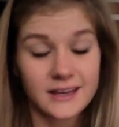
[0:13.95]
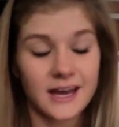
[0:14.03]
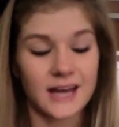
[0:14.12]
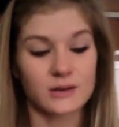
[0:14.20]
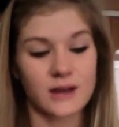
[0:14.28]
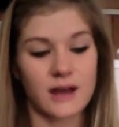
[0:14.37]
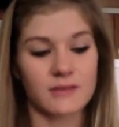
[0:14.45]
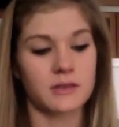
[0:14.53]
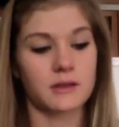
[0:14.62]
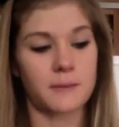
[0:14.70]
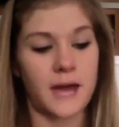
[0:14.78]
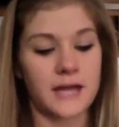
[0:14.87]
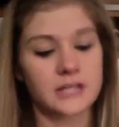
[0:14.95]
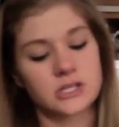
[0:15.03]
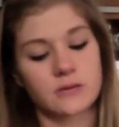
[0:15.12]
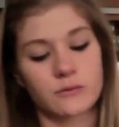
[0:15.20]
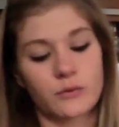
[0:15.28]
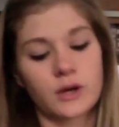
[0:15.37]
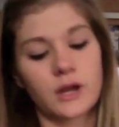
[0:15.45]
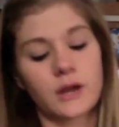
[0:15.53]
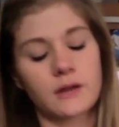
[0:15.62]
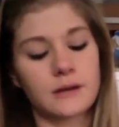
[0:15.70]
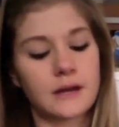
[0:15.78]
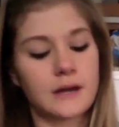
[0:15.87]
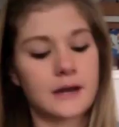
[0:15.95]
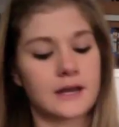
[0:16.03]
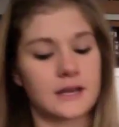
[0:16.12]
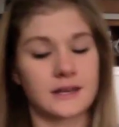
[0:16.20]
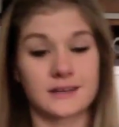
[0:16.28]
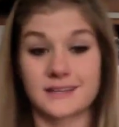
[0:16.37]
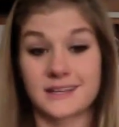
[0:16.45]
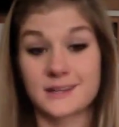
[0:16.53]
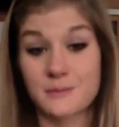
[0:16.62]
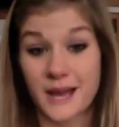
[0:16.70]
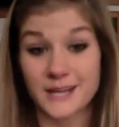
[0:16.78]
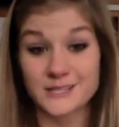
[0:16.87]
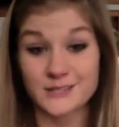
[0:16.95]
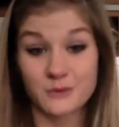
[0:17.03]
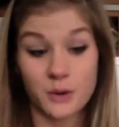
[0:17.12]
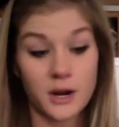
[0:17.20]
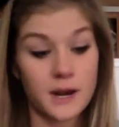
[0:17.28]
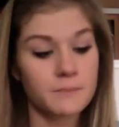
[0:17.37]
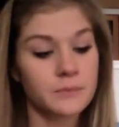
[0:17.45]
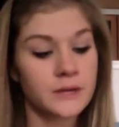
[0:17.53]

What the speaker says: I don't have the little packaging for it. I didn't get the packaging for it.